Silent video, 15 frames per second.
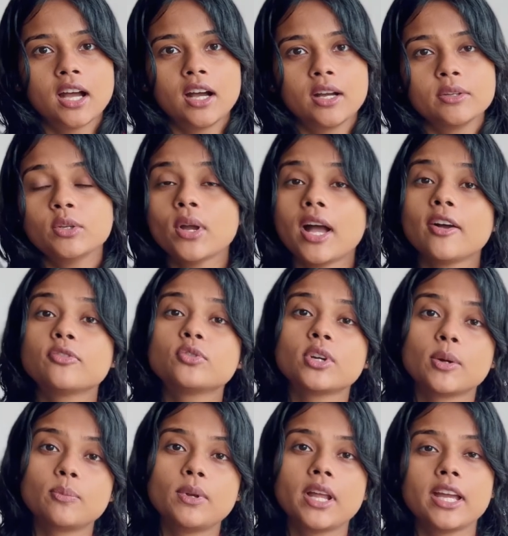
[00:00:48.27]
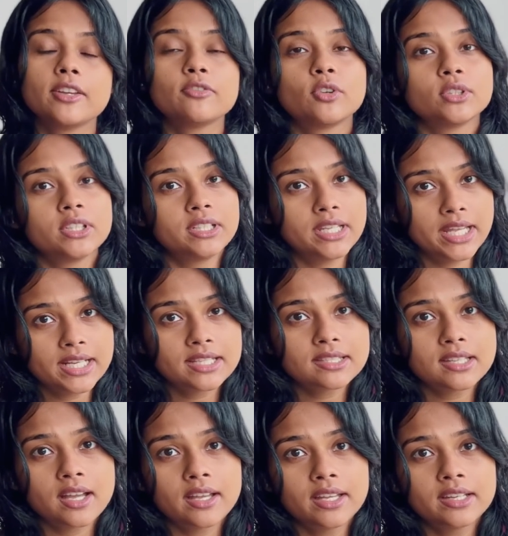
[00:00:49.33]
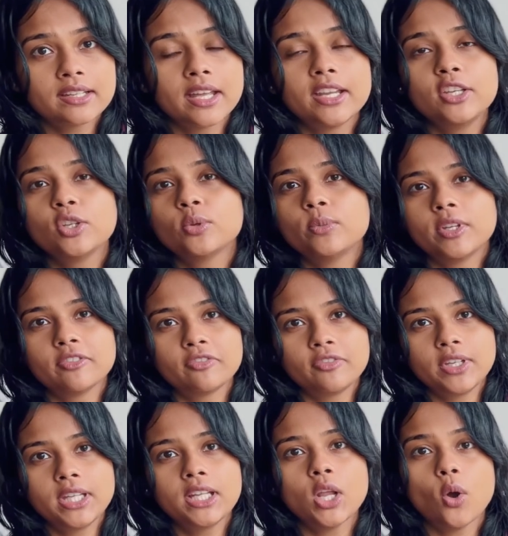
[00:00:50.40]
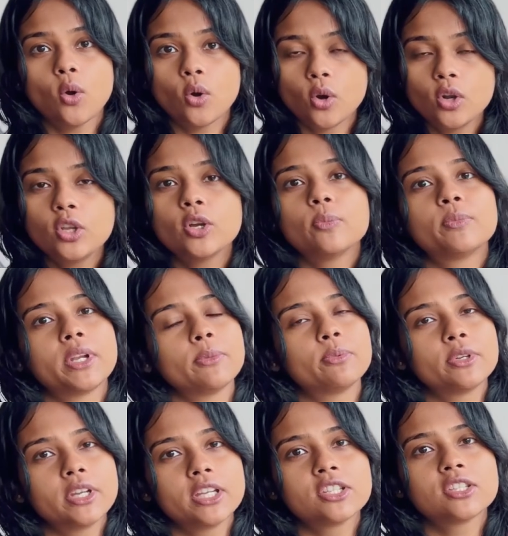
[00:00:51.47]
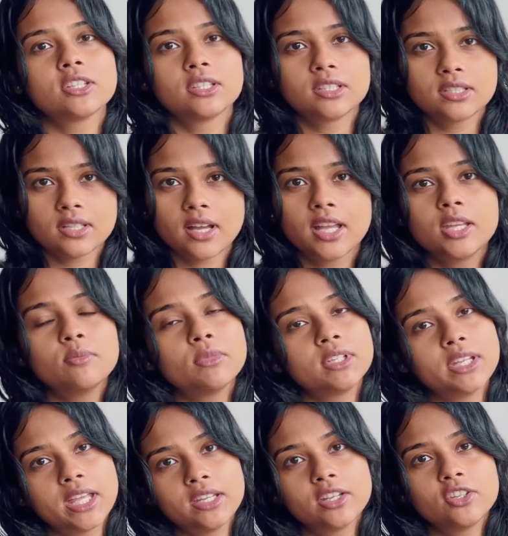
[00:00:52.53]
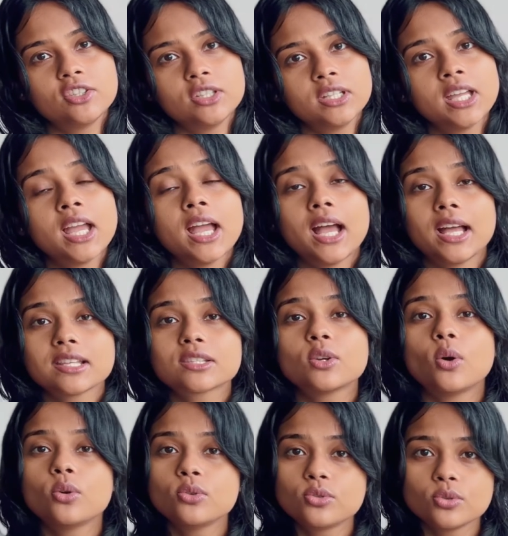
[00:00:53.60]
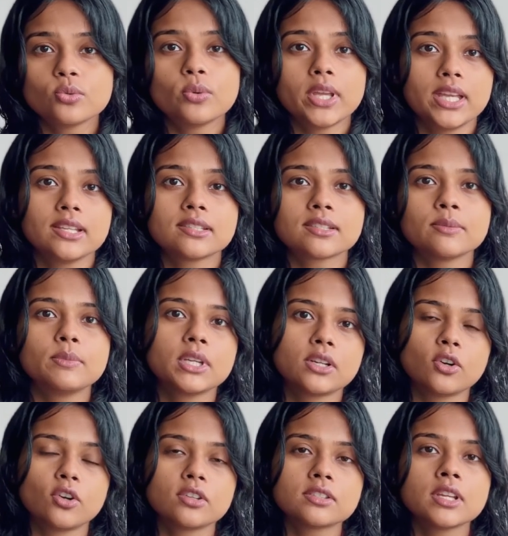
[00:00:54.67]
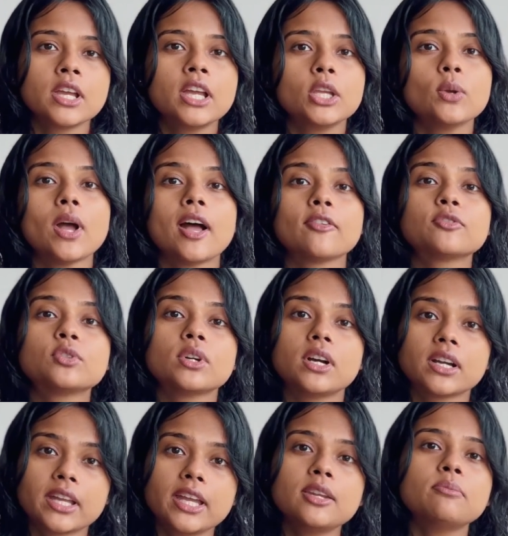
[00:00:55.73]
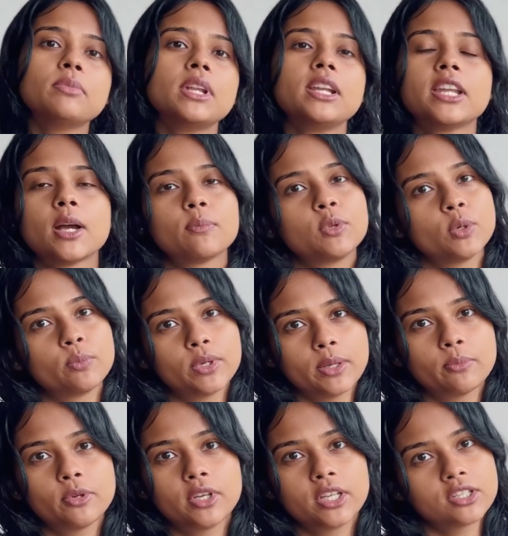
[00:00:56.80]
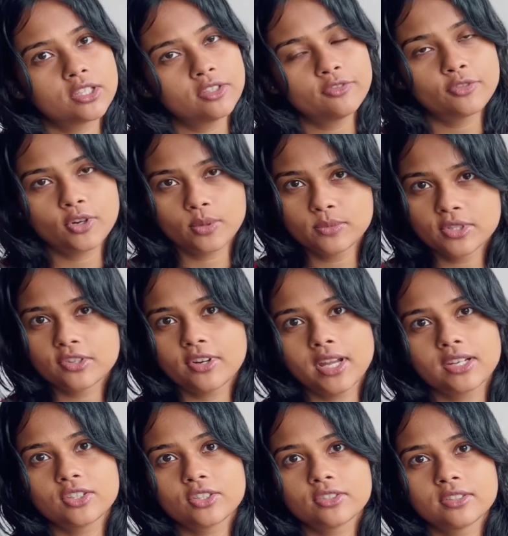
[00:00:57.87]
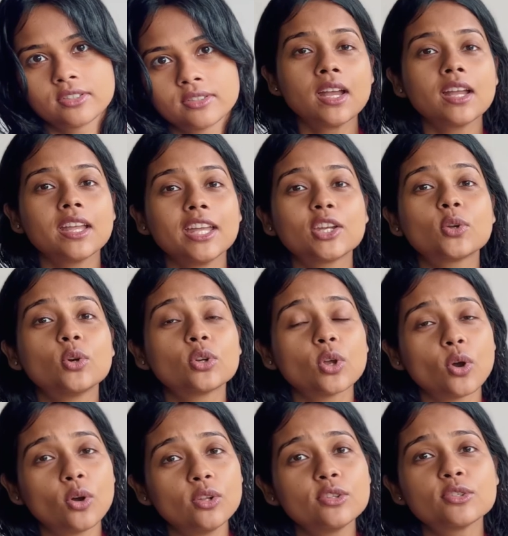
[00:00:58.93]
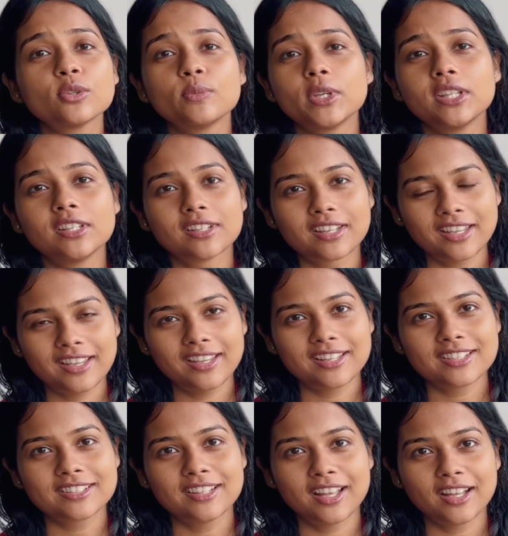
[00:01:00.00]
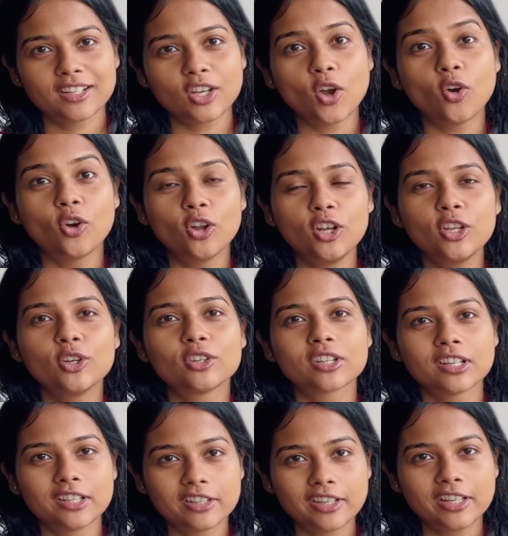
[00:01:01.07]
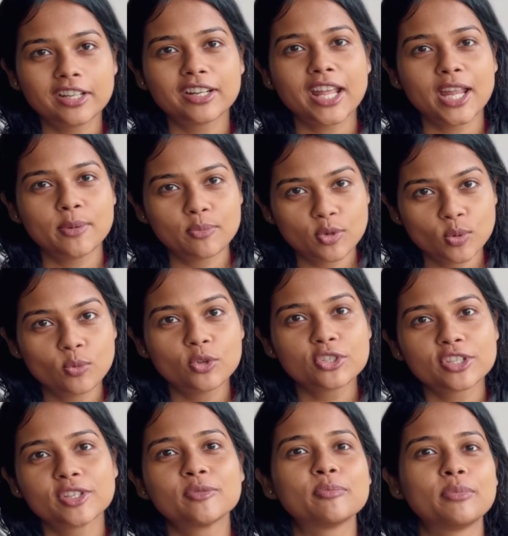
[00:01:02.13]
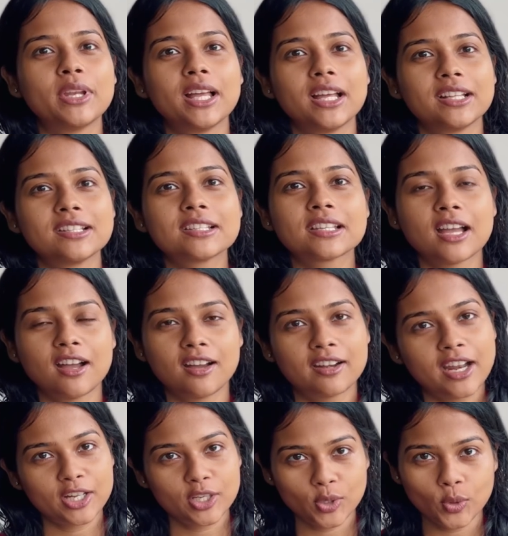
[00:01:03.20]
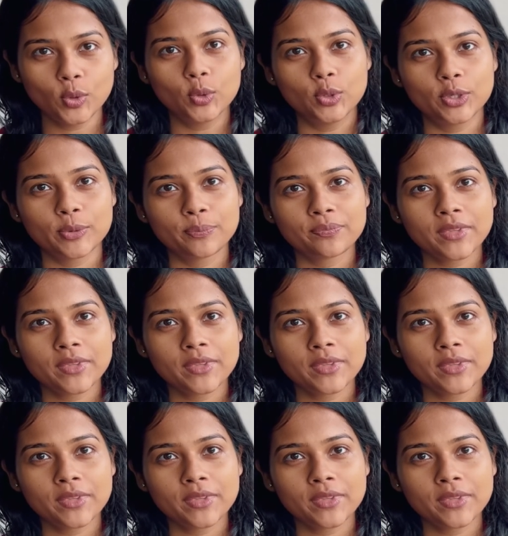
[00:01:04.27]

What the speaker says: you have to apply for the next diet and you may feel all your preparation, time and energy has gone to waste because you have to again build up your preparation from scratch. It could also be the case that all your career and promotion plans are hold.